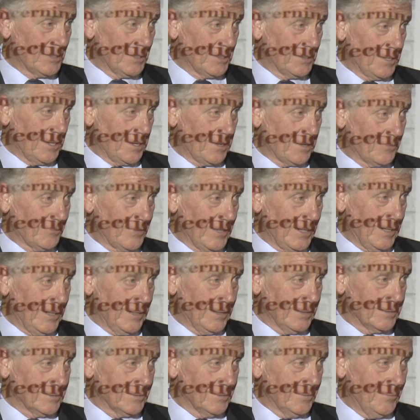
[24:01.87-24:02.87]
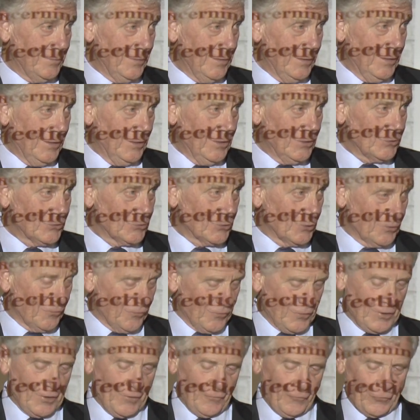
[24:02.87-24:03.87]
get out of hand. So the
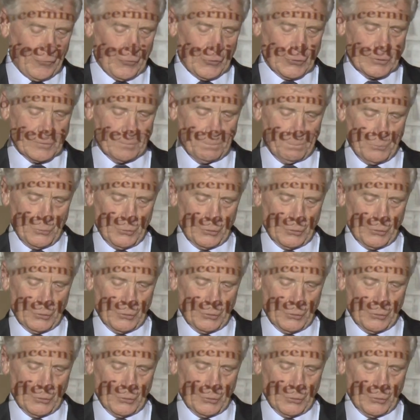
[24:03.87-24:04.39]
very first